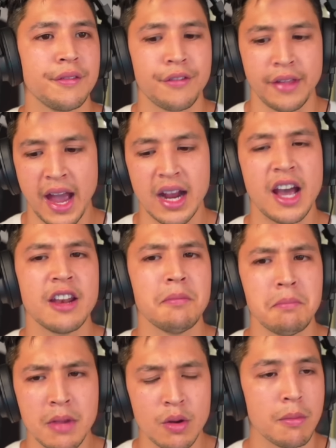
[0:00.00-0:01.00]
for that kind of
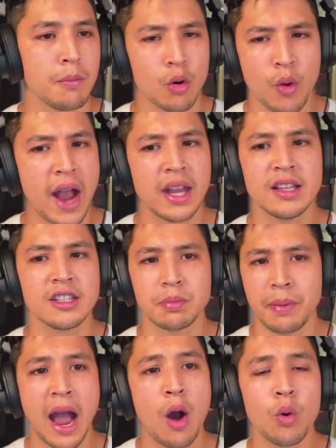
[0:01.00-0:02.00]
miraculous
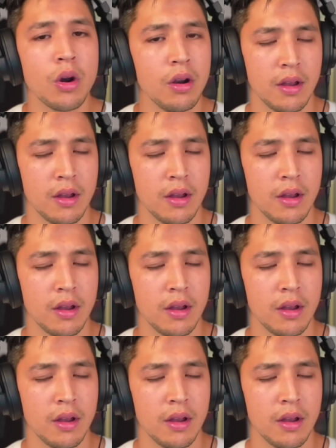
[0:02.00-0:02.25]
power.